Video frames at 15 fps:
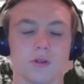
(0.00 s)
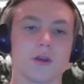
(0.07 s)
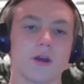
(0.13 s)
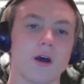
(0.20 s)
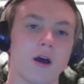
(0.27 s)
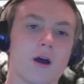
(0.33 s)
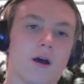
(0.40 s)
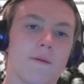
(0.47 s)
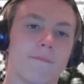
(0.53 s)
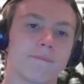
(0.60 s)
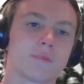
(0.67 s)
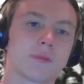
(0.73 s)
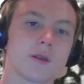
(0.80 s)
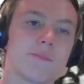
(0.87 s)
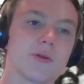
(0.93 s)

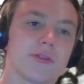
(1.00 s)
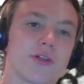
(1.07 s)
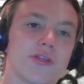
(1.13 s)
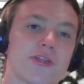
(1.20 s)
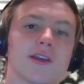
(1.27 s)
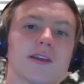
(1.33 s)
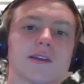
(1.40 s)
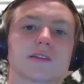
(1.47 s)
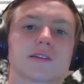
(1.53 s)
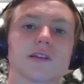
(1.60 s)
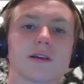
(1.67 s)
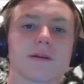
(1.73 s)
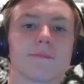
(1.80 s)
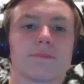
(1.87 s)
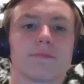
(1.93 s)
But the thing is,
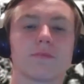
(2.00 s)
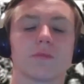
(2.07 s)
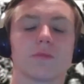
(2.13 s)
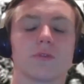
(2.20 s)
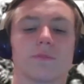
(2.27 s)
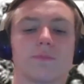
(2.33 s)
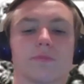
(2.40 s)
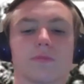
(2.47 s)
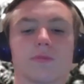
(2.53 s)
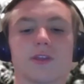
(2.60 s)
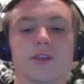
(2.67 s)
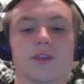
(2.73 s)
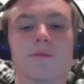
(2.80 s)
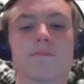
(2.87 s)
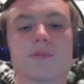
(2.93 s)
like,
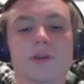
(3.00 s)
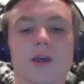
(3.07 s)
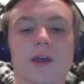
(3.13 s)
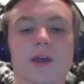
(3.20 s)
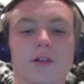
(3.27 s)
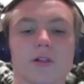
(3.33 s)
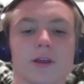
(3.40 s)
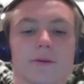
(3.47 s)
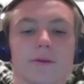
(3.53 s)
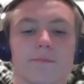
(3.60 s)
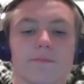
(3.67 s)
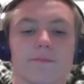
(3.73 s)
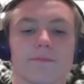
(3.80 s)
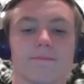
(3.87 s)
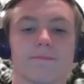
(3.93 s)
the NBA, like,
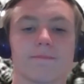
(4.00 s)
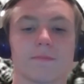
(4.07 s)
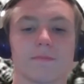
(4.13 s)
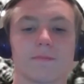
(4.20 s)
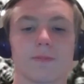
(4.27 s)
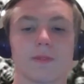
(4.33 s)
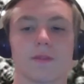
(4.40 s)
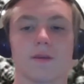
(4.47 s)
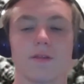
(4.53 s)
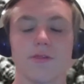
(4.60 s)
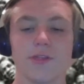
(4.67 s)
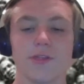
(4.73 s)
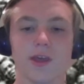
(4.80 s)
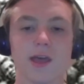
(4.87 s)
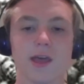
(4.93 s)

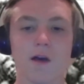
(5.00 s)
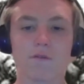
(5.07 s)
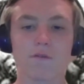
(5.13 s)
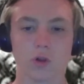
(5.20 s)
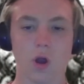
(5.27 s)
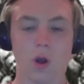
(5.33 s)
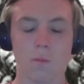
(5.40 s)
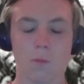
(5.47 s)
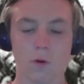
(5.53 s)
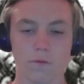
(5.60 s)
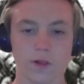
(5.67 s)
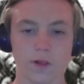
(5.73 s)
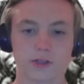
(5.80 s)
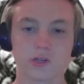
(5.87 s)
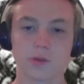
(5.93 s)
they have a lot more
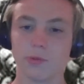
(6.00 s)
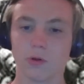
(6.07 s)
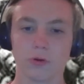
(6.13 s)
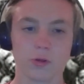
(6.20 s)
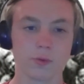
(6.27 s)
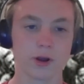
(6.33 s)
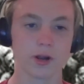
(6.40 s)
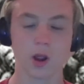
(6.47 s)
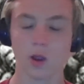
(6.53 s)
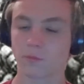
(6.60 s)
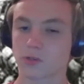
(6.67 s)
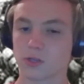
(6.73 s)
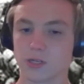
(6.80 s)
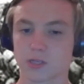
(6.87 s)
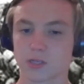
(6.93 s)
flexibility when it
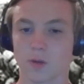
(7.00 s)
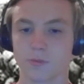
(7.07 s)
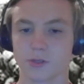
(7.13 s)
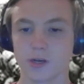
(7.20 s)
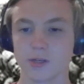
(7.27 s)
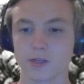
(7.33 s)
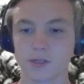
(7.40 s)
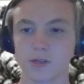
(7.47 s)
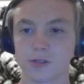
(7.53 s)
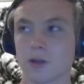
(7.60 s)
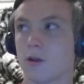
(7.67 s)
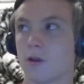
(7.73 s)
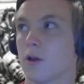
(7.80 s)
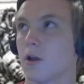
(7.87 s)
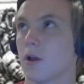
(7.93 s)
comes to these hub cities because,
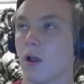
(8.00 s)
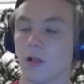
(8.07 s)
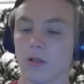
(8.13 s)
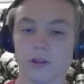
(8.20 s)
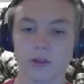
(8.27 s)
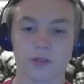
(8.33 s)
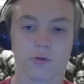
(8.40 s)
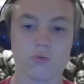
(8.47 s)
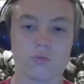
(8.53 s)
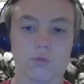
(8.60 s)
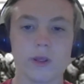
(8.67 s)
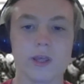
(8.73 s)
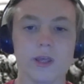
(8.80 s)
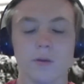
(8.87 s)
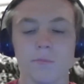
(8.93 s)
like,
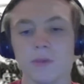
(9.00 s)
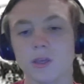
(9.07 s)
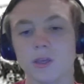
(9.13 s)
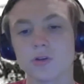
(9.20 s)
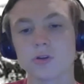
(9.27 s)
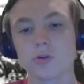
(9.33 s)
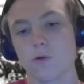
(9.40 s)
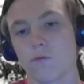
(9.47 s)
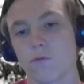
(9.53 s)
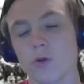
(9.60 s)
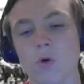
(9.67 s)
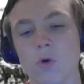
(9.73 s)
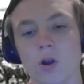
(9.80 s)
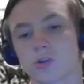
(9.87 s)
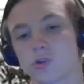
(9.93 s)
me and you, if we
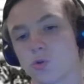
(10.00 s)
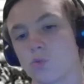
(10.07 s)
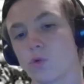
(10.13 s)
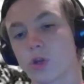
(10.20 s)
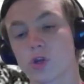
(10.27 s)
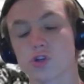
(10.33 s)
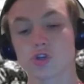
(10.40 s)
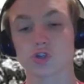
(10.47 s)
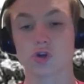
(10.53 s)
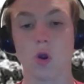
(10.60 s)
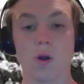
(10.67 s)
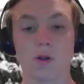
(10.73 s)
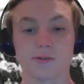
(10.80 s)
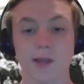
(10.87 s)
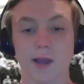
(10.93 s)
wanted to, we could just
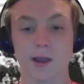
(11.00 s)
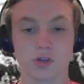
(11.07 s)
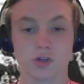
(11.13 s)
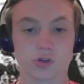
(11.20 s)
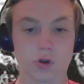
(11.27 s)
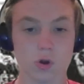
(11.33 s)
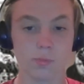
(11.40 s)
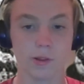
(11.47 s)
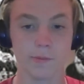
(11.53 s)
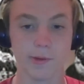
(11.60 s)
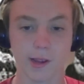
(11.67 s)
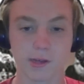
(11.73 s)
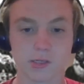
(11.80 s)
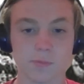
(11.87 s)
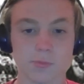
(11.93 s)
go outside and just go play
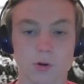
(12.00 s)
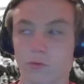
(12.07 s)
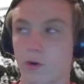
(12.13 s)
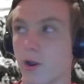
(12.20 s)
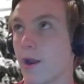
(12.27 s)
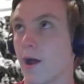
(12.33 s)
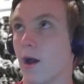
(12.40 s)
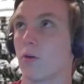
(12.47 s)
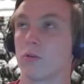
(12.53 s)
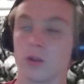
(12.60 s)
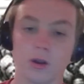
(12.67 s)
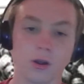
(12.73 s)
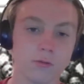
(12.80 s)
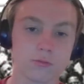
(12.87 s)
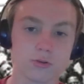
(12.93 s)
basketball right now, you
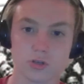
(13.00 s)
know?